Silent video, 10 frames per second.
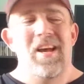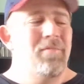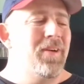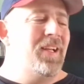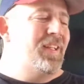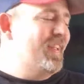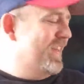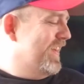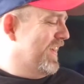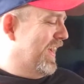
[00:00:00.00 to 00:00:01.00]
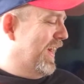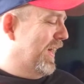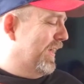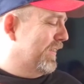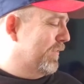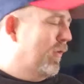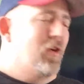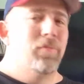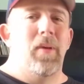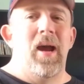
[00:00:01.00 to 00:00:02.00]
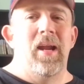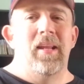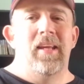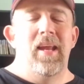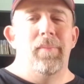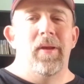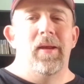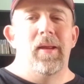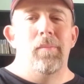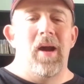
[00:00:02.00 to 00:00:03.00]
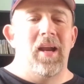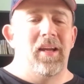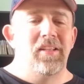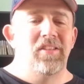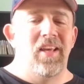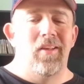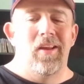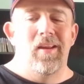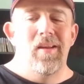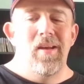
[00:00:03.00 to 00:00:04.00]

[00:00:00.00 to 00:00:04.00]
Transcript: But as far as buying and keeping and buying and selling.